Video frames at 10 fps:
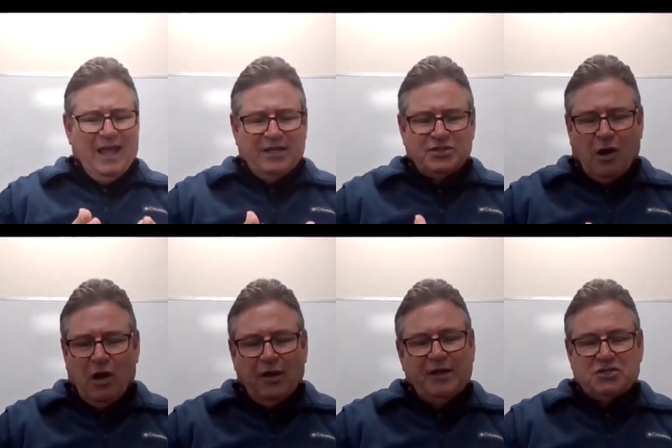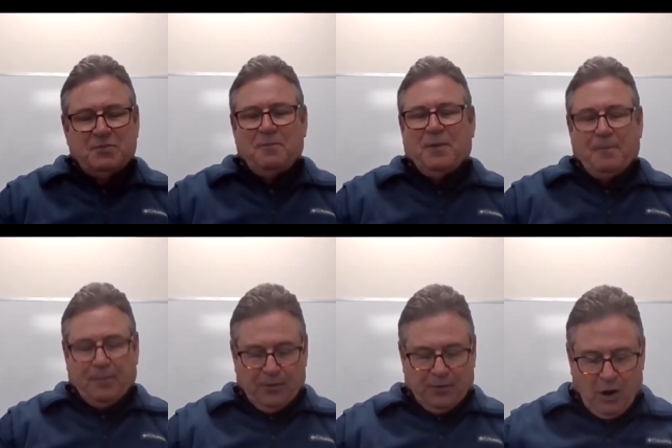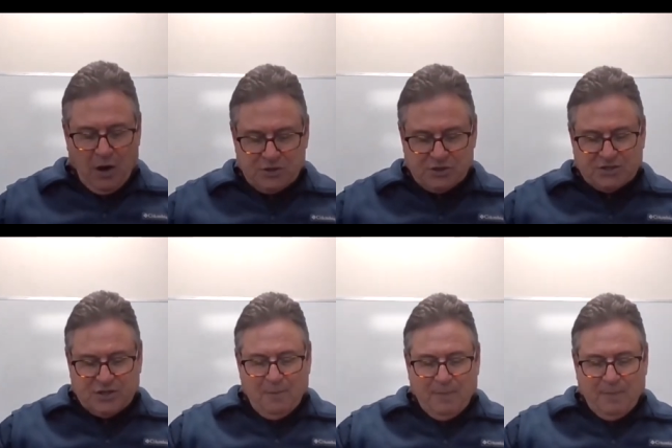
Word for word: and he's calling us to be people that aren't just